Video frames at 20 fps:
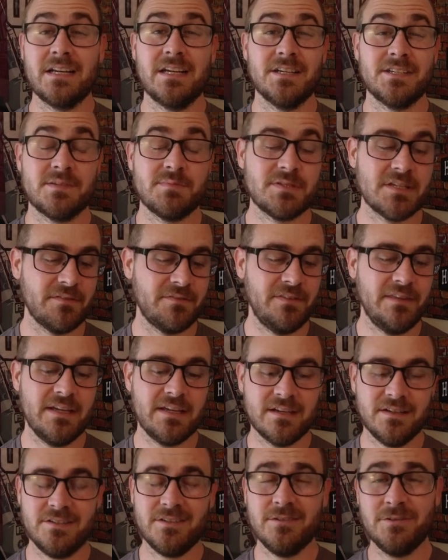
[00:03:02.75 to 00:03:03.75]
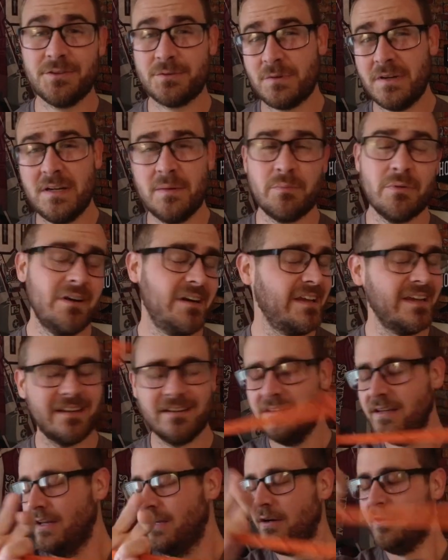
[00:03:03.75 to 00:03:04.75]
of custom stuff that they can do, 3D
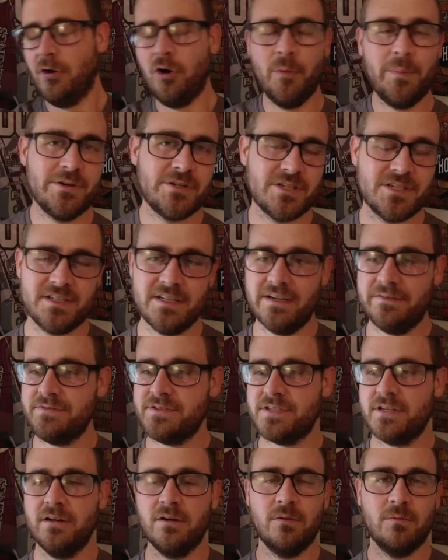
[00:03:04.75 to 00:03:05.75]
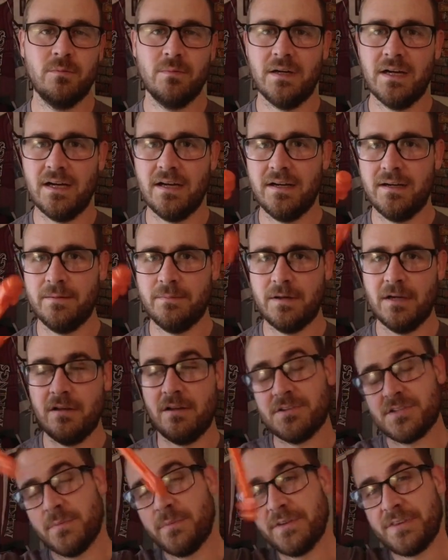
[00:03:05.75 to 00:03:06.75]
printing, whole bunch of stuff. So I'll
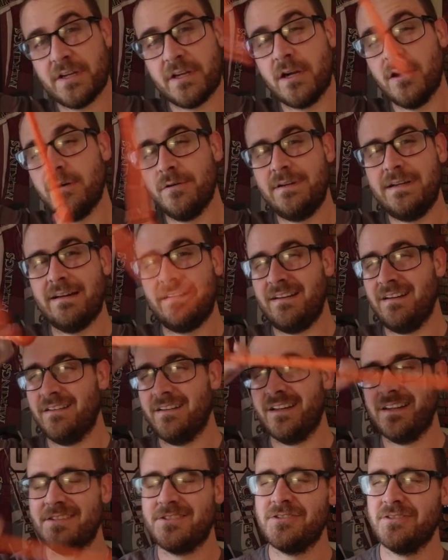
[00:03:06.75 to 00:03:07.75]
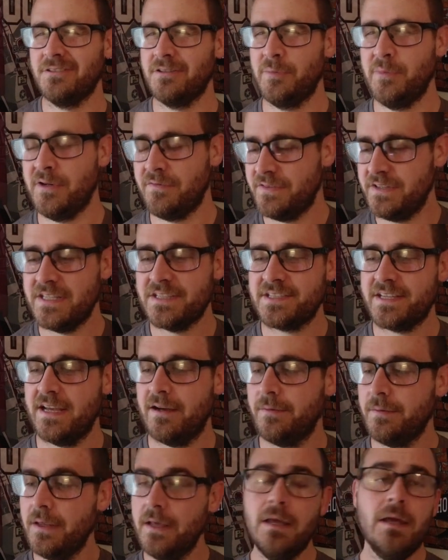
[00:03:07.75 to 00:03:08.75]
also put the code down here to get you a little bit of a
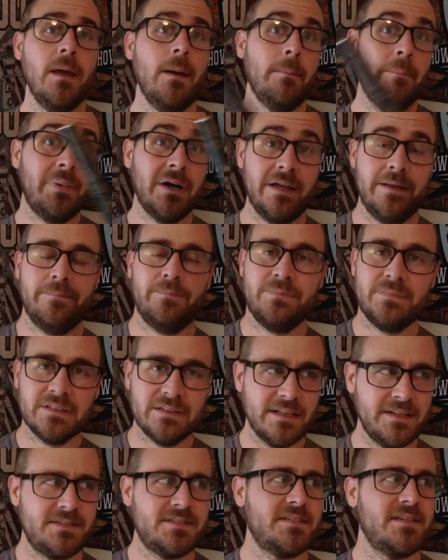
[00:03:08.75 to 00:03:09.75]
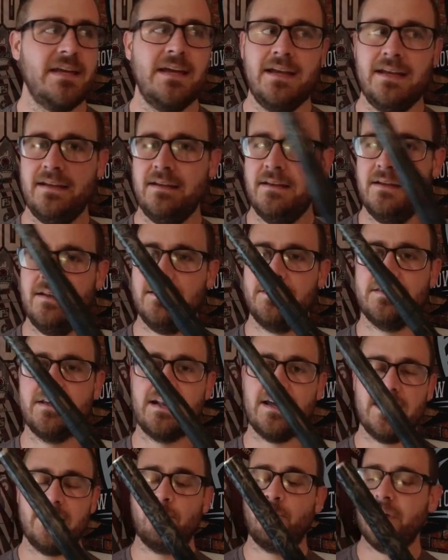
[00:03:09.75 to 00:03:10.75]
discount. But let's say that
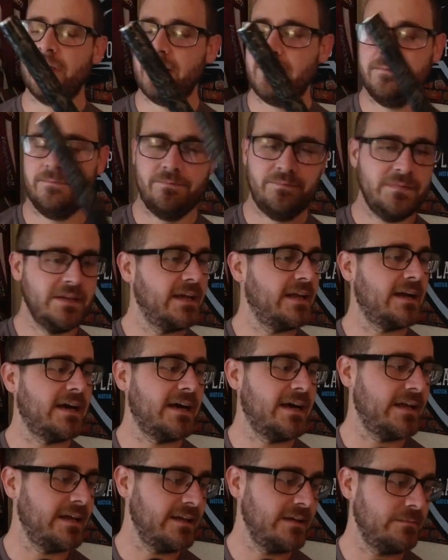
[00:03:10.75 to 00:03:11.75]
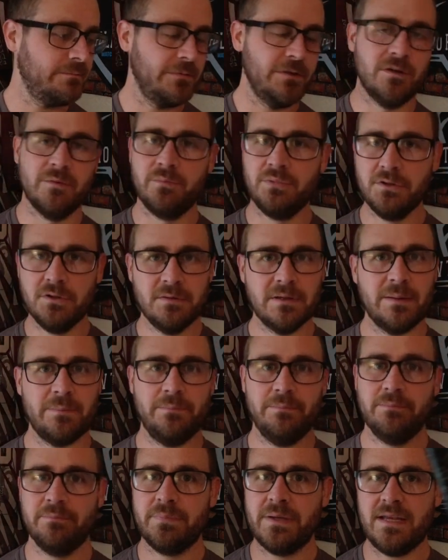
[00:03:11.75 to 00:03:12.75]
I went and I, you know, blew
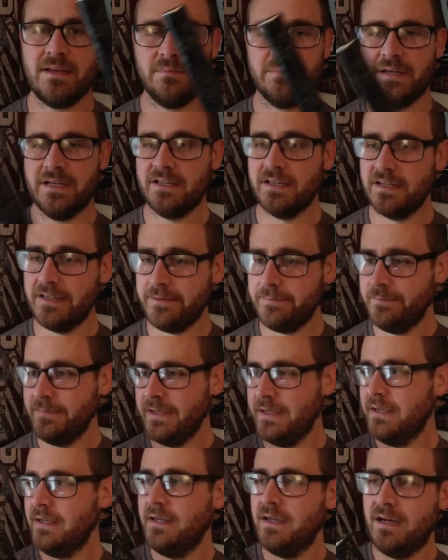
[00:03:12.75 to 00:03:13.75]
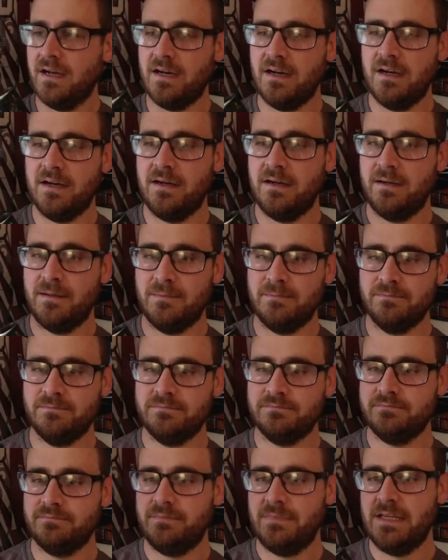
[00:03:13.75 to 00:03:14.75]
up paint in my gun,
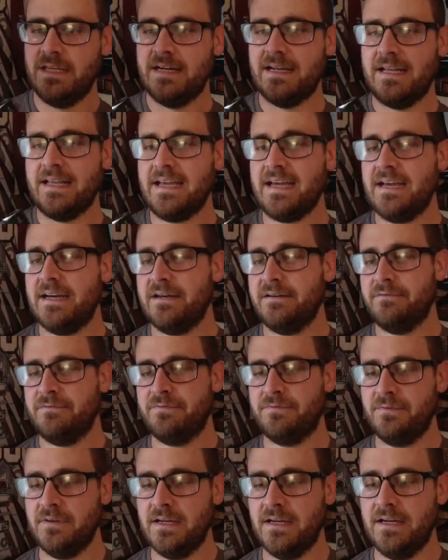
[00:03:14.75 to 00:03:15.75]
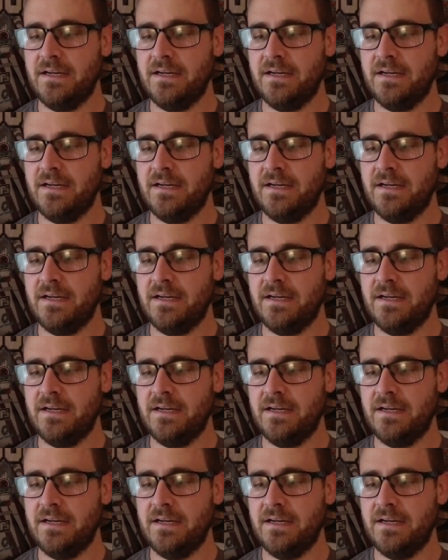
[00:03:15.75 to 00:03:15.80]
and I have